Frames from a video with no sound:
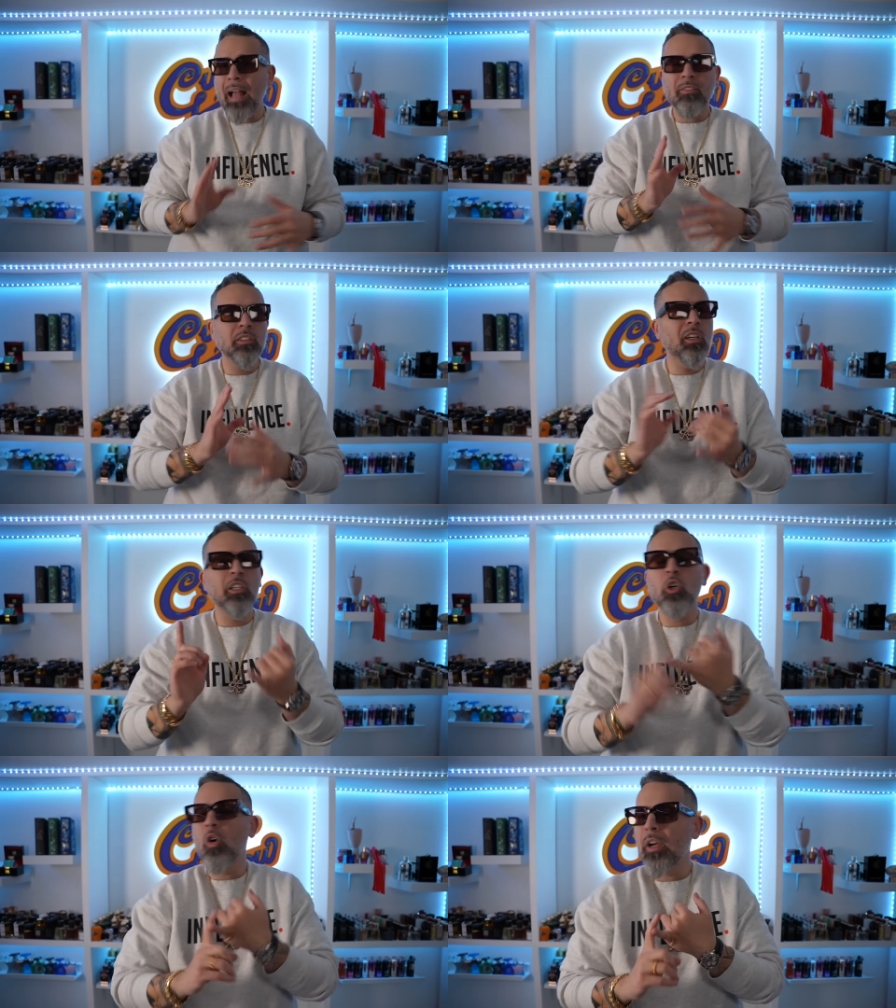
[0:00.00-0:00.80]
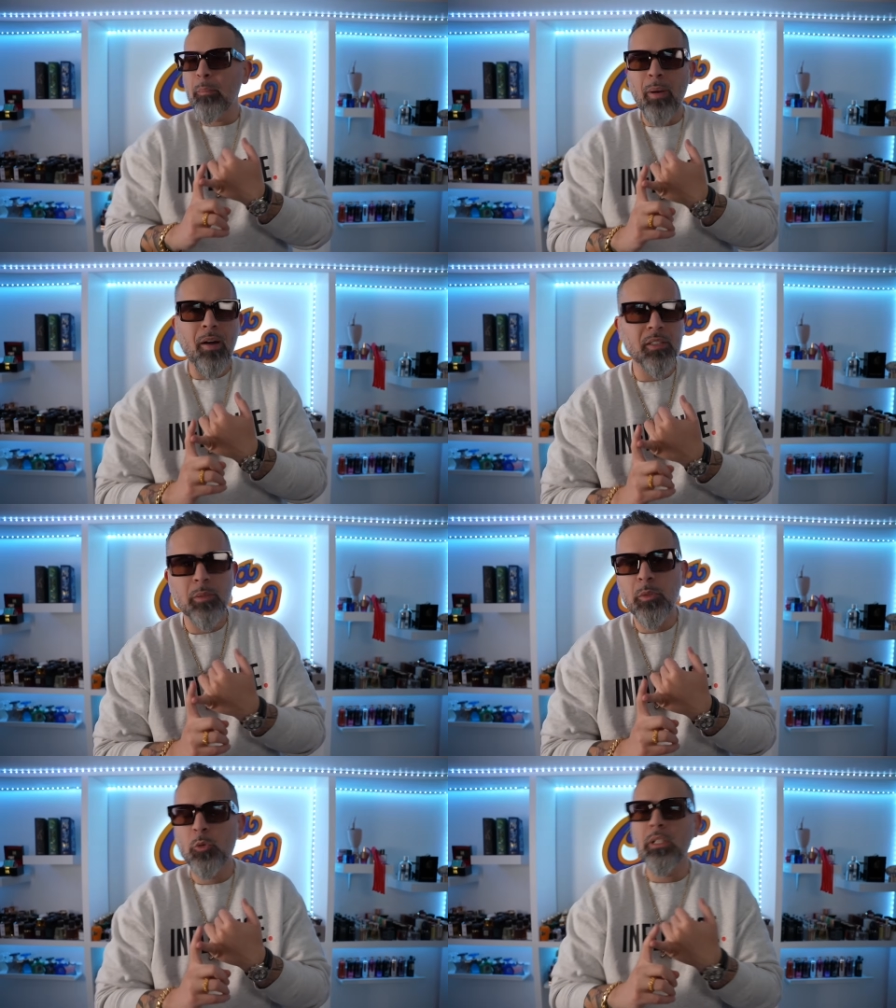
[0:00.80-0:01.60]
haven't done no
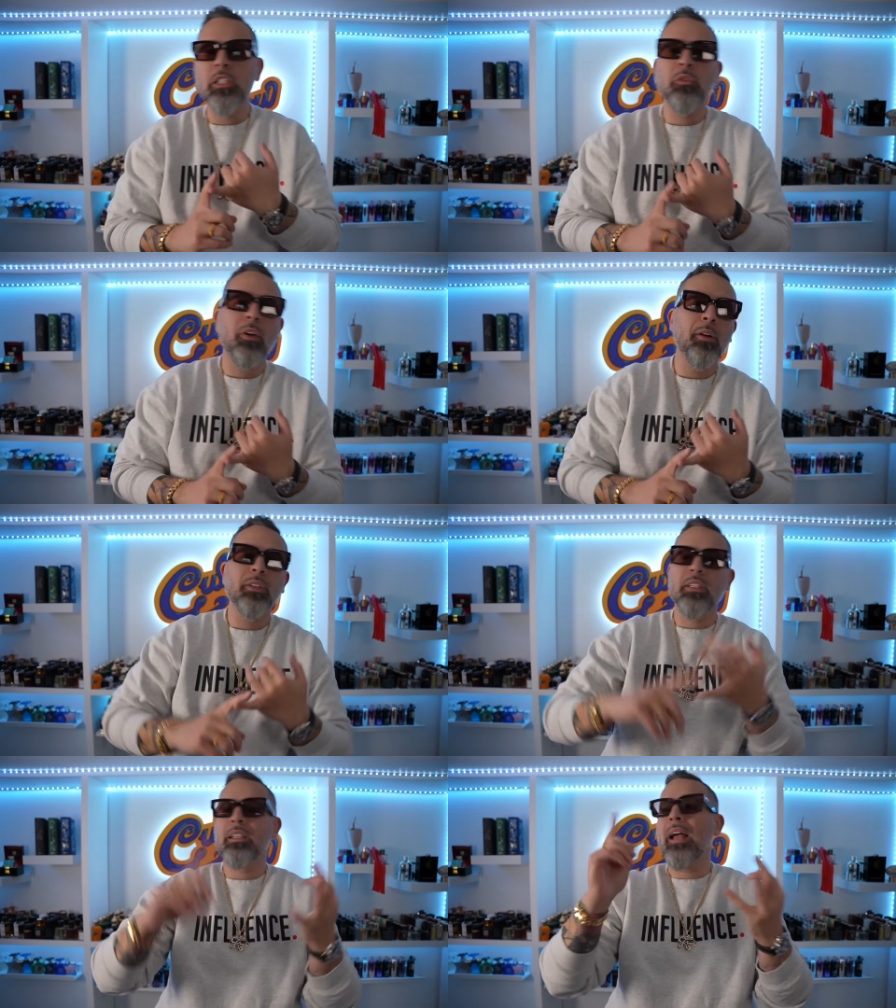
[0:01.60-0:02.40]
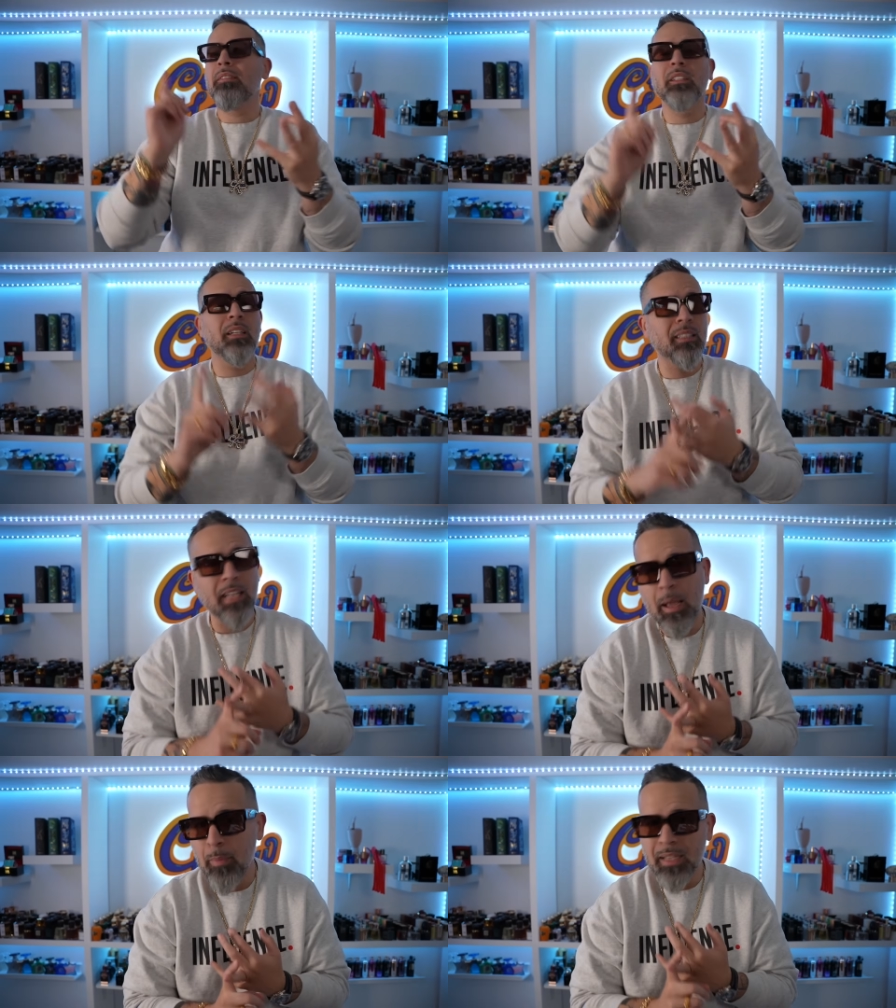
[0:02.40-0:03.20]
comparison between these fragrances, I haven't done a
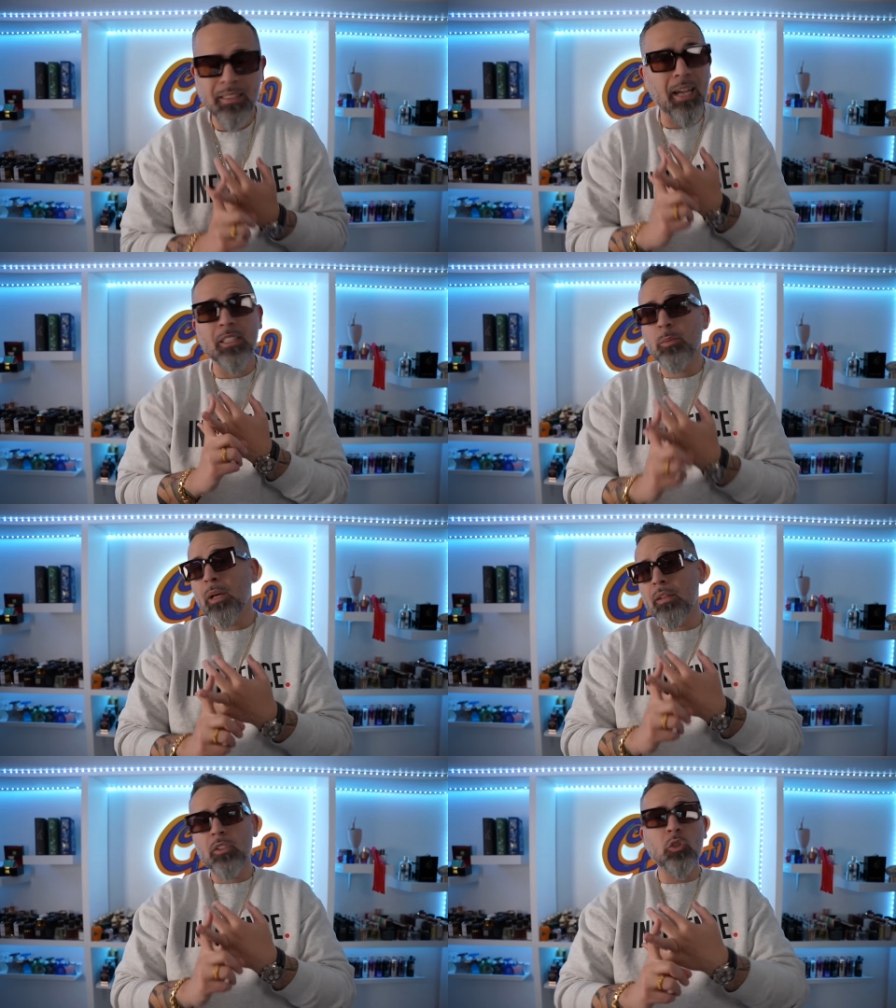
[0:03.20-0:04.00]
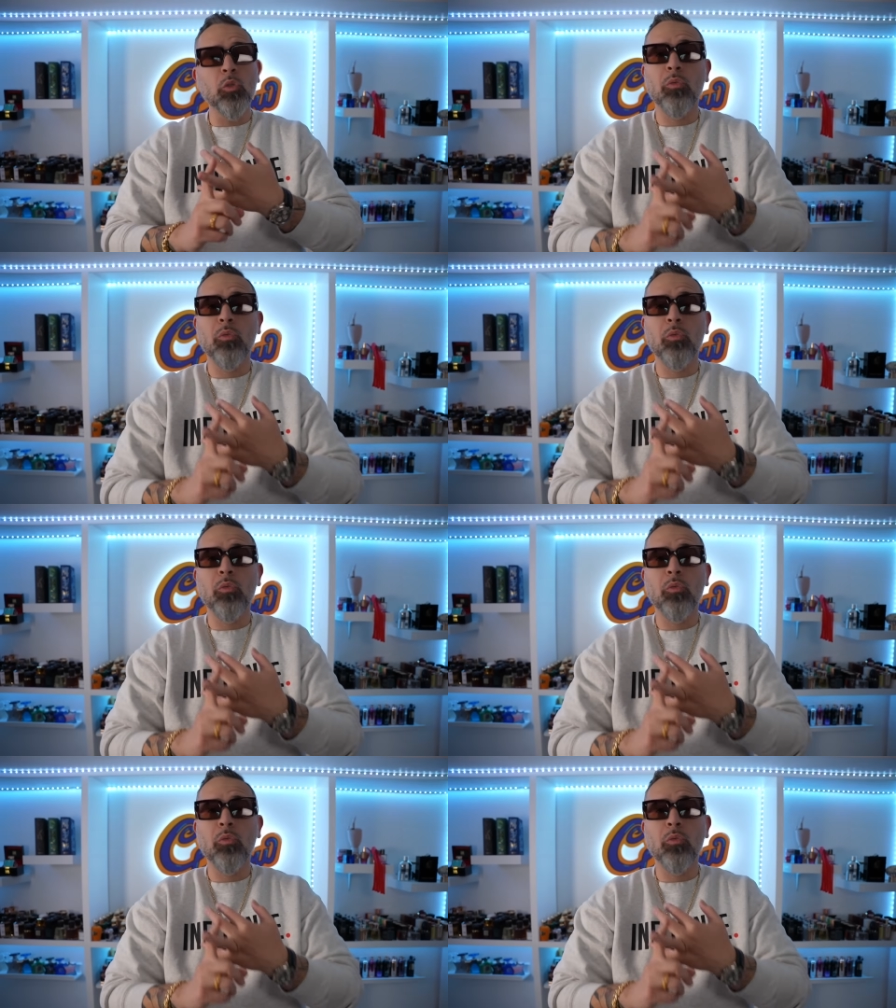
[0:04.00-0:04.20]
side by side smell of these two